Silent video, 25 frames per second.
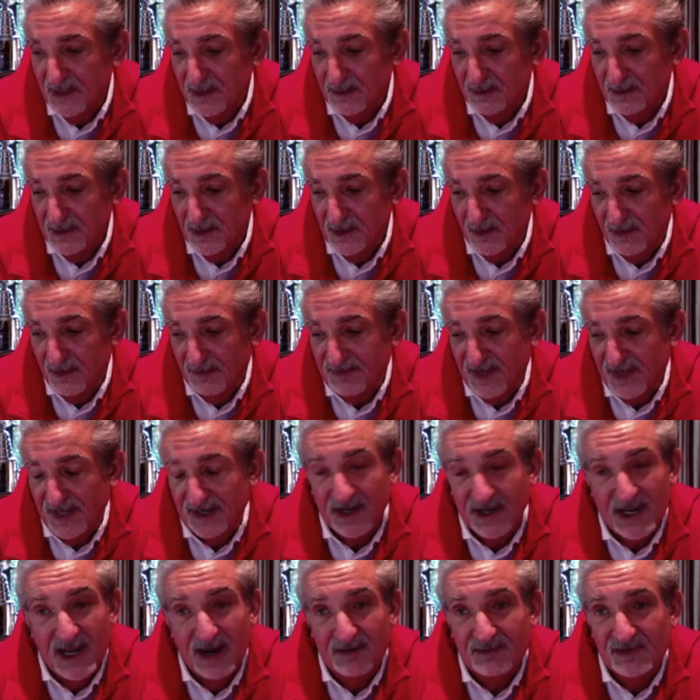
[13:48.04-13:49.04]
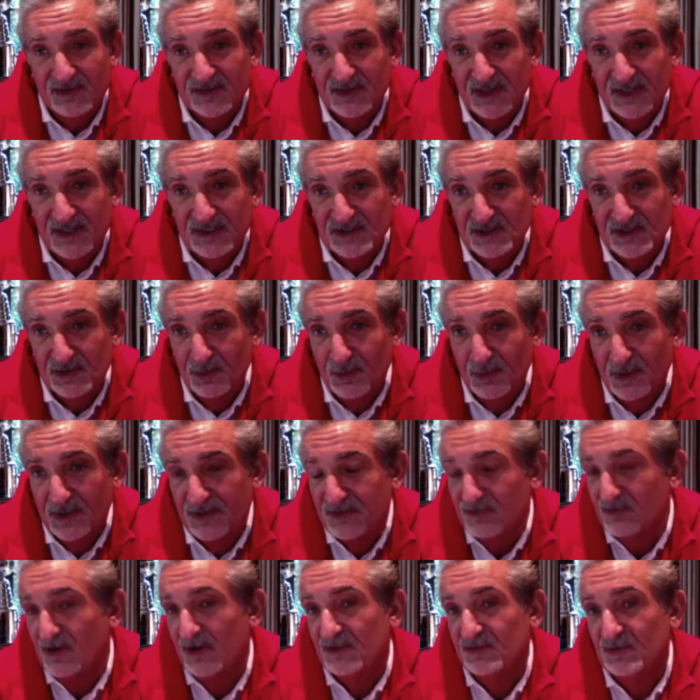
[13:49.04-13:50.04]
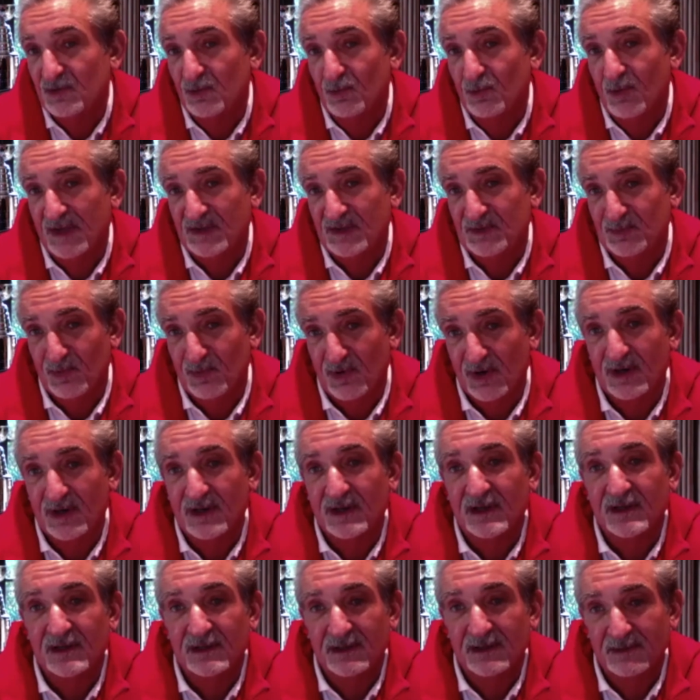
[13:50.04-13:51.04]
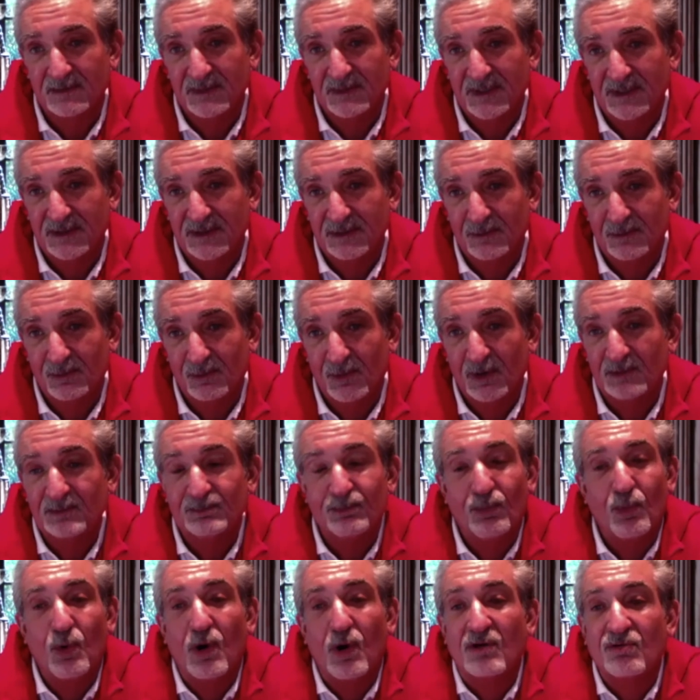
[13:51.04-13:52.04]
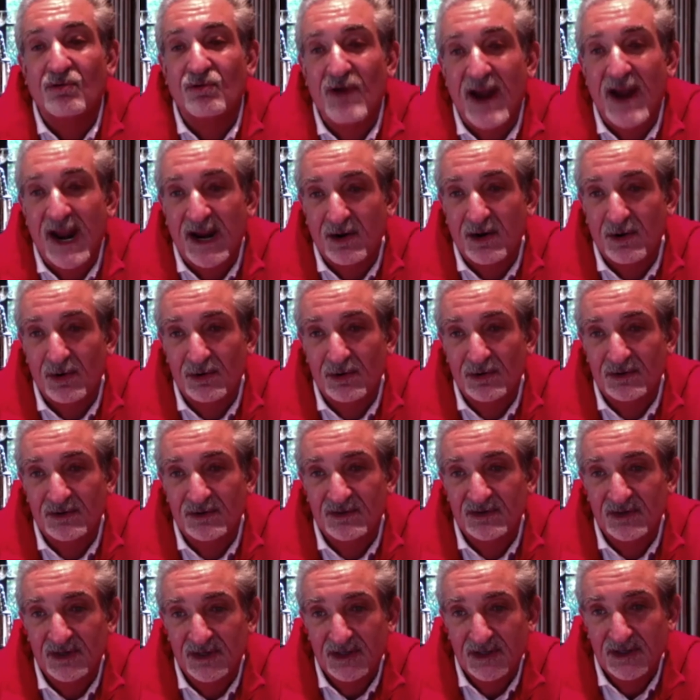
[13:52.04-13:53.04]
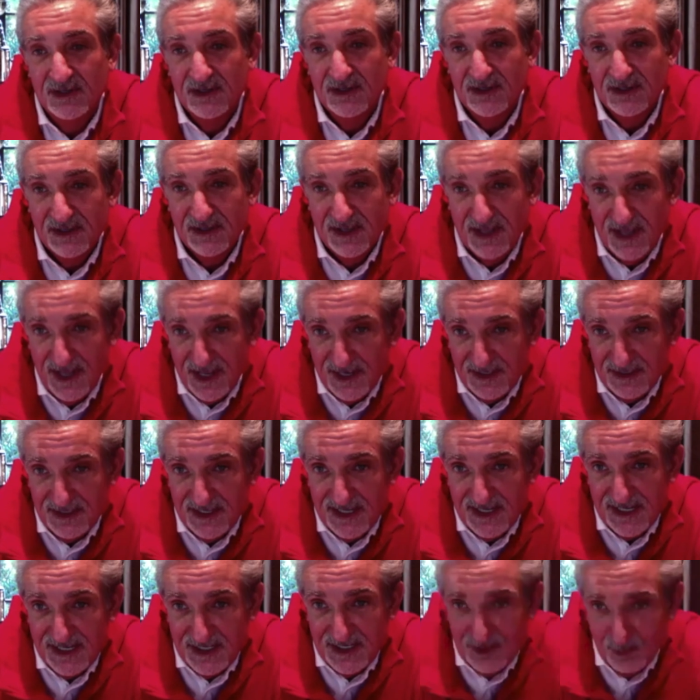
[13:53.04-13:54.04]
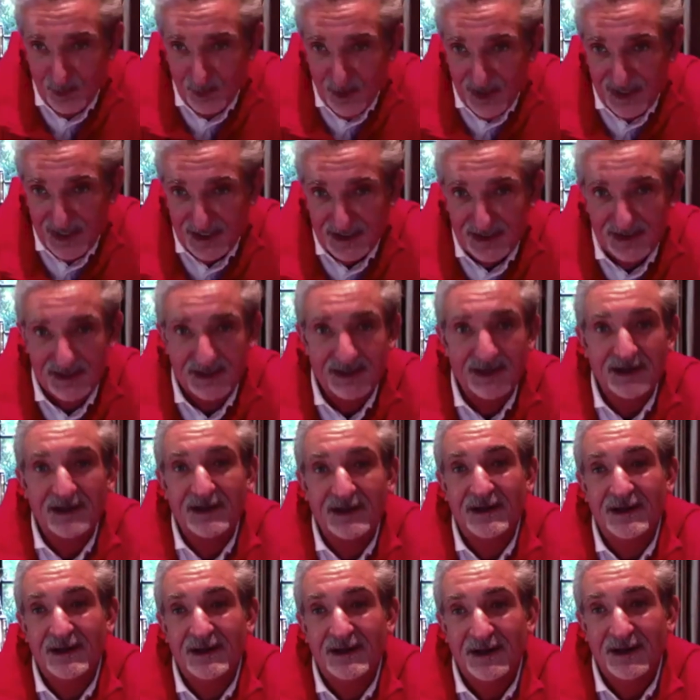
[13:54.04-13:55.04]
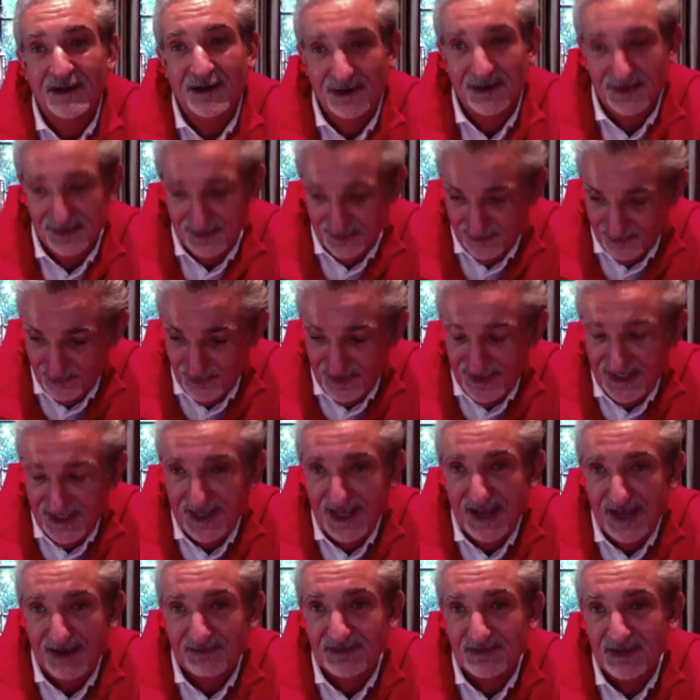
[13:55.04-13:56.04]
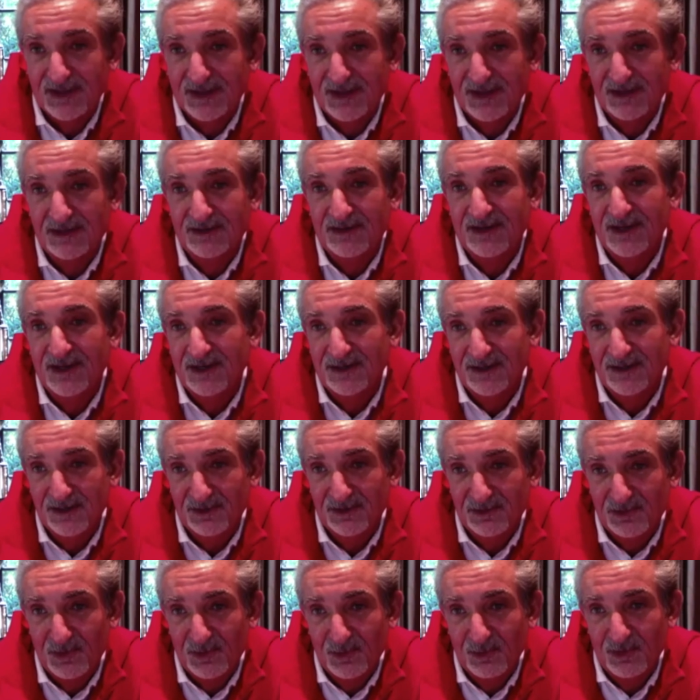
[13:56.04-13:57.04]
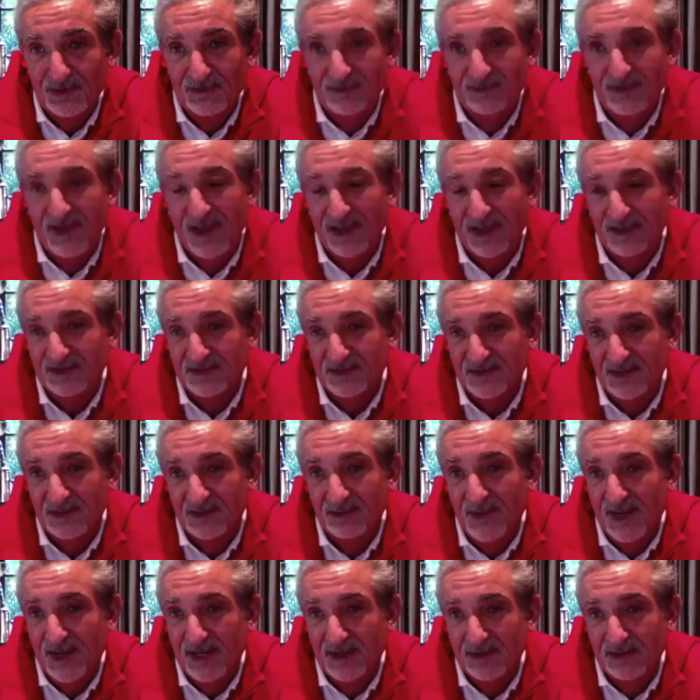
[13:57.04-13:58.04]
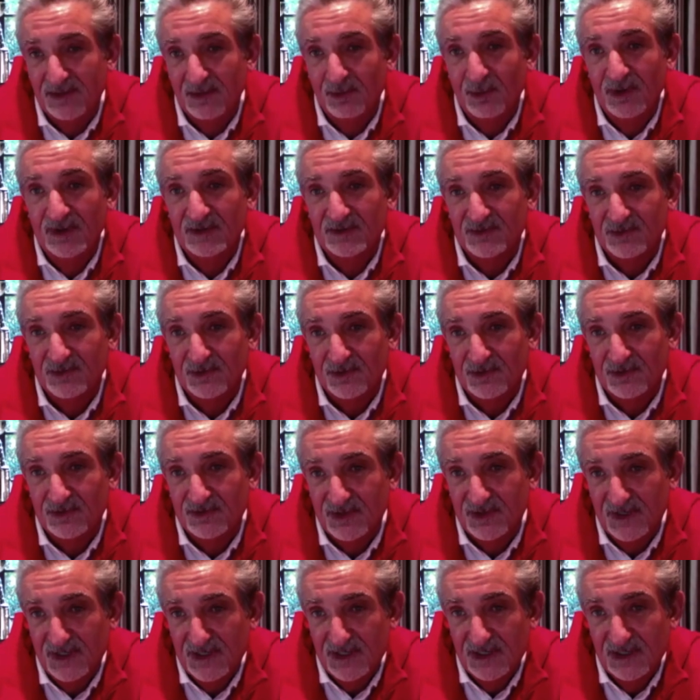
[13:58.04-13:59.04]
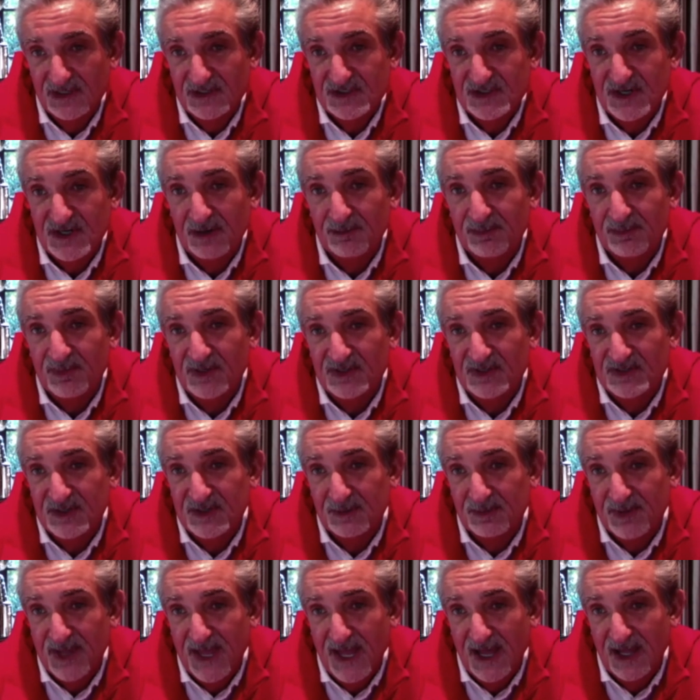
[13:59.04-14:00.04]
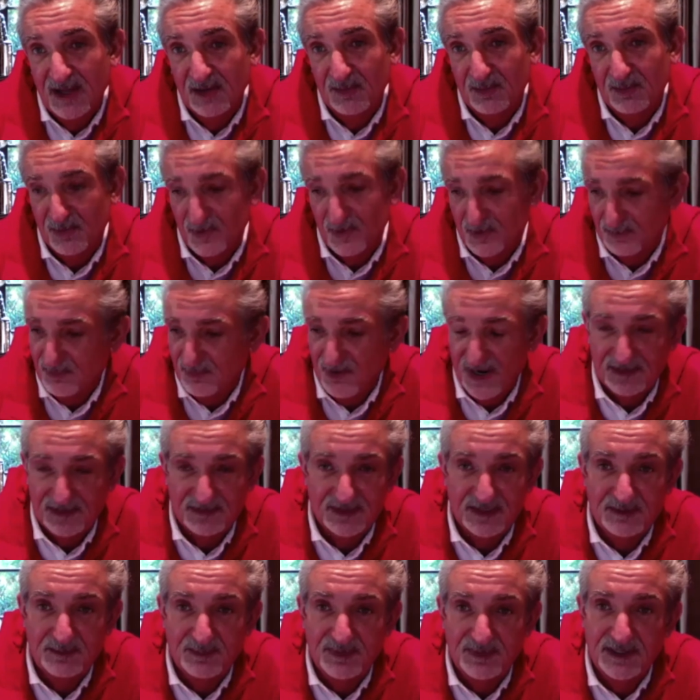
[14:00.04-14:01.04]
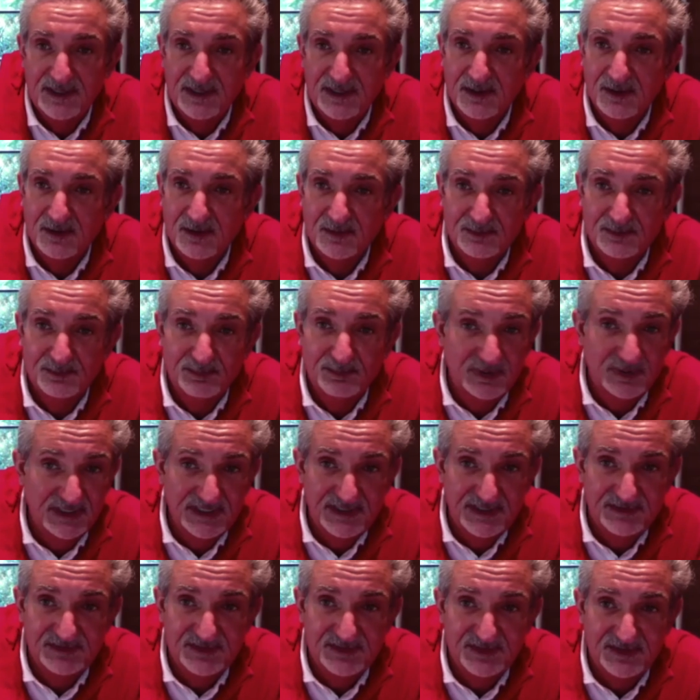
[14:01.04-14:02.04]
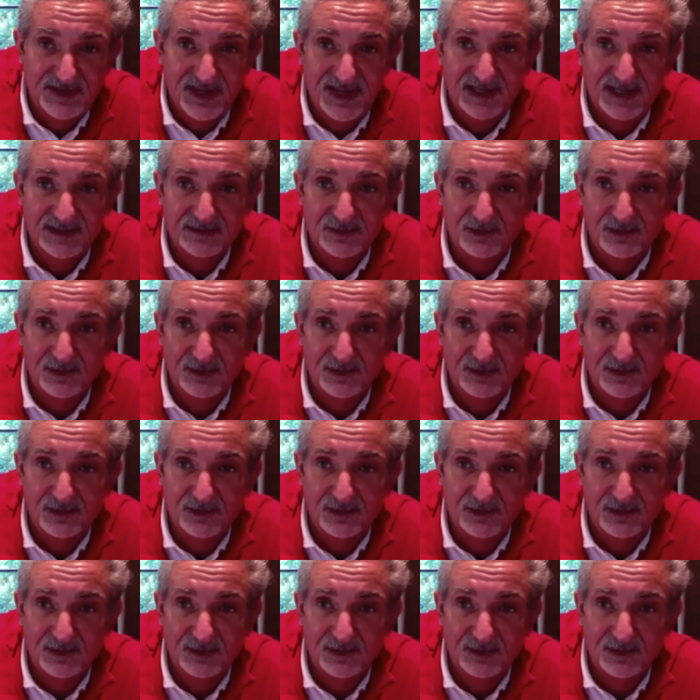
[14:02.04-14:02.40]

You know, I've had a conversation with Russell Westbrook. What more records can he win? We have to continue to invest and make the Wizards championship caliber. Bradley Beal believes in that.